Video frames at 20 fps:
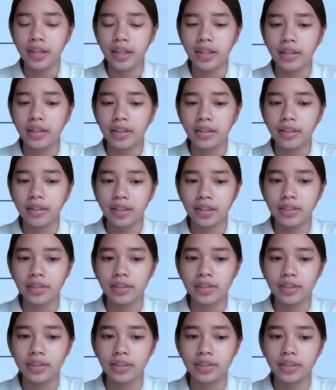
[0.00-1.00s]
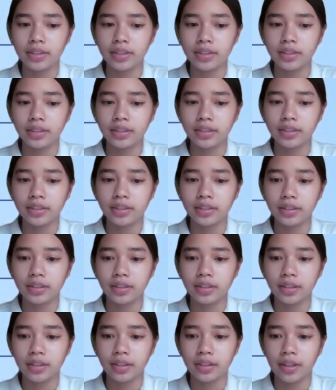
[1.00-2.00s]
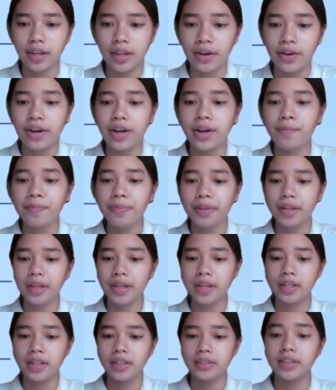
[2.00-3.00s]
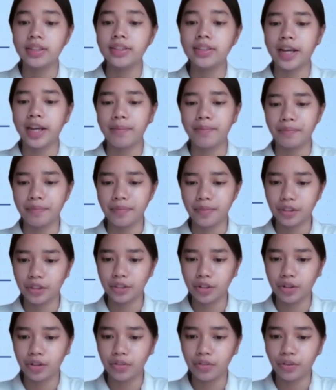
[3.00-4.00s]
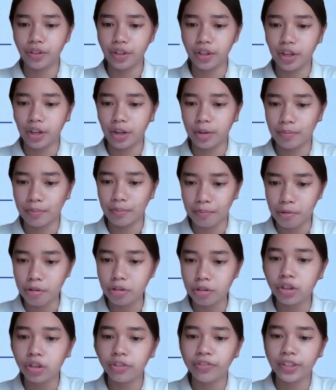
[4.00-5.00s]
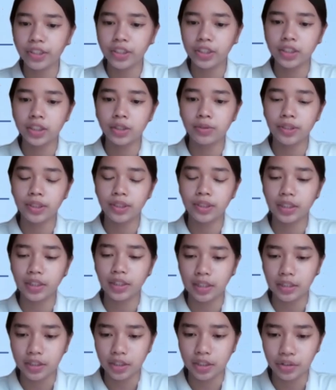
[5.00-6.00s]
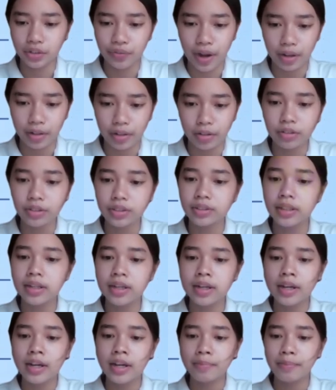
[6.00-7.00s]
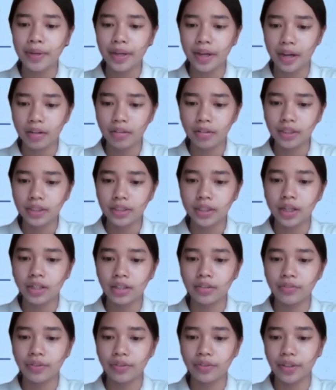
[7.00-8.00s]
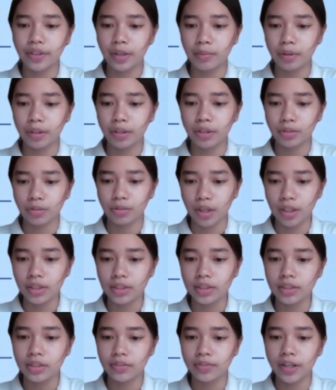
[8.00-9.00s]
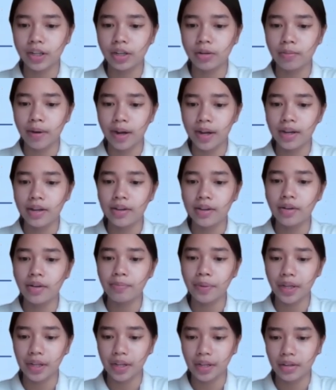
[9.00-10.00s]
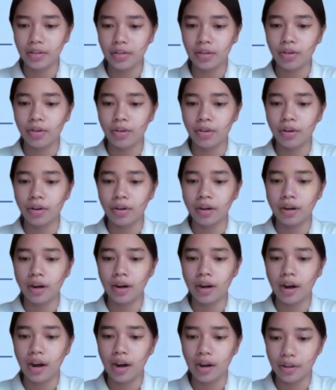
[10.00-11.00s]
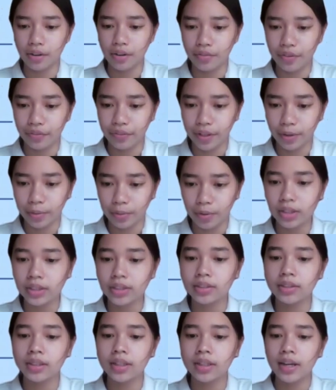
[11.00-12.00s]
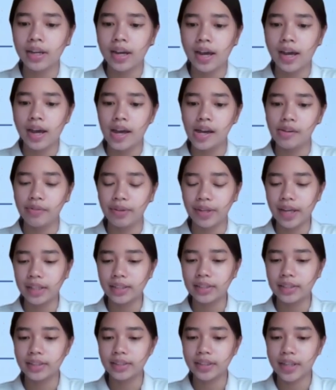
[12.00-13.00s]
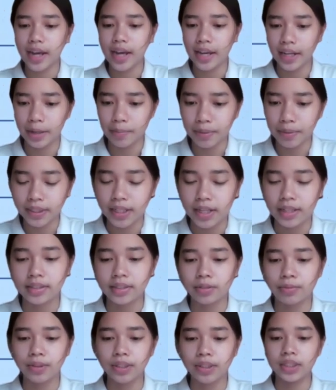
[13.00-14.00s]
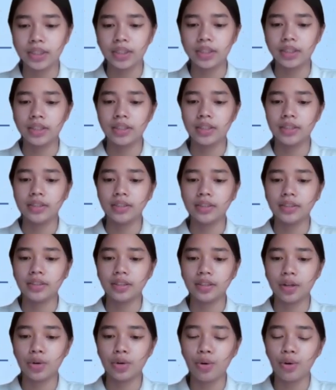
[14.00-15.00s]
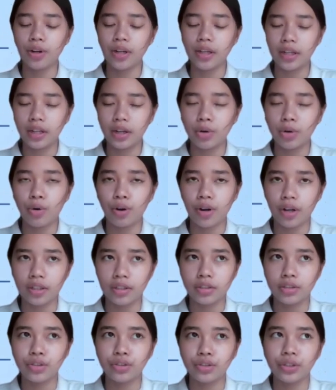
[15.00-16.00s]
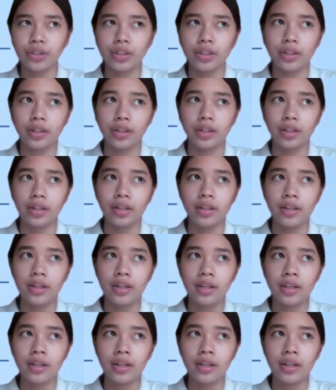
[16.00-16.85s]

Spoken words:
in this area is the same. So for the motor efficiency, we just insert the values. P out is 115.2 watts divided by P in, or 115 watts, and we get 80%, which is in accordance to the